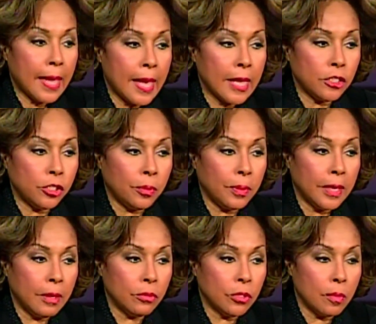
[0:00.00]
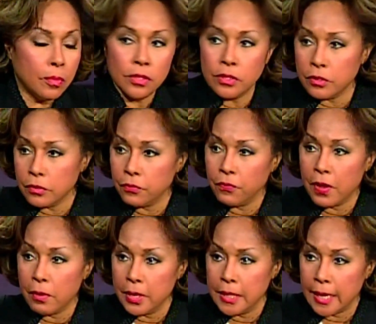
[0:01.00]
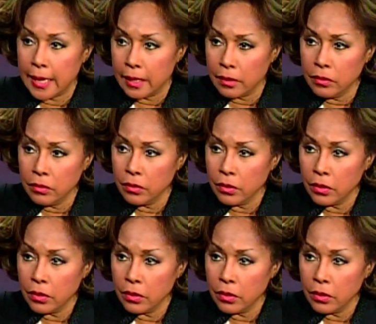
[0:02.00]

actually, it was almost fairy tale.